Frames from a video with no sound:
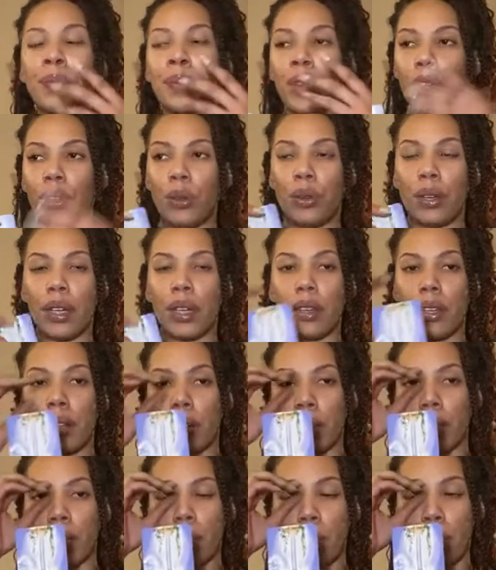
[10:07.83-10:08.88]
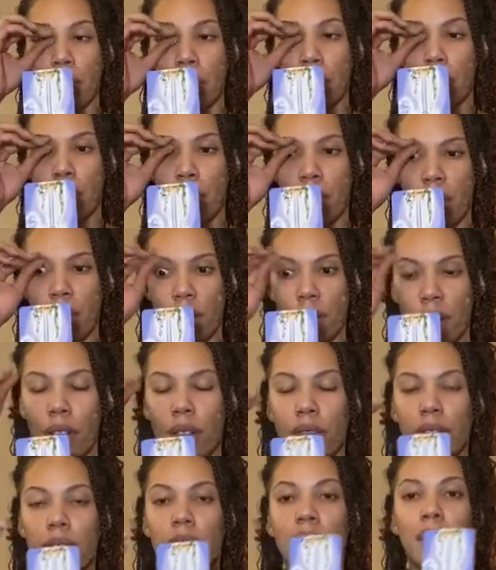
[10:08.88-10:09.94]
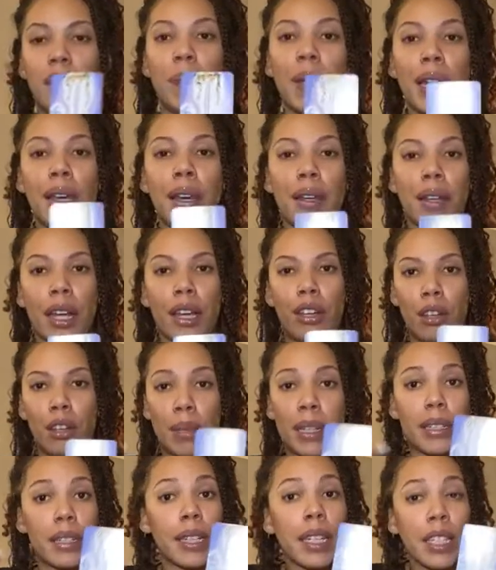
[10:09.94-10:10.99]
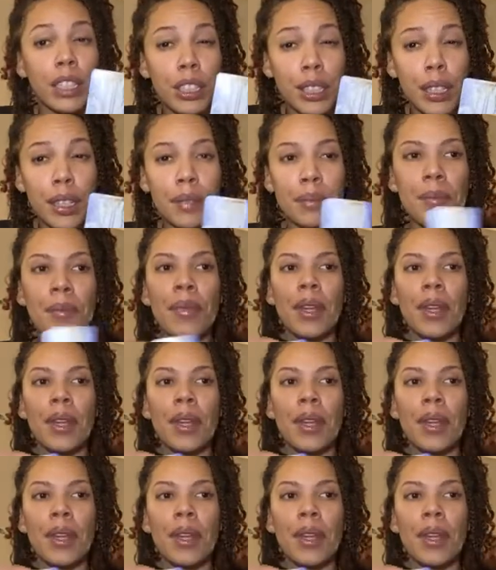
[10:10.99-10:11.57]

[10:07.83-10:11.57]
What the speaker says: You could literally be, speaking, like you could be teaching.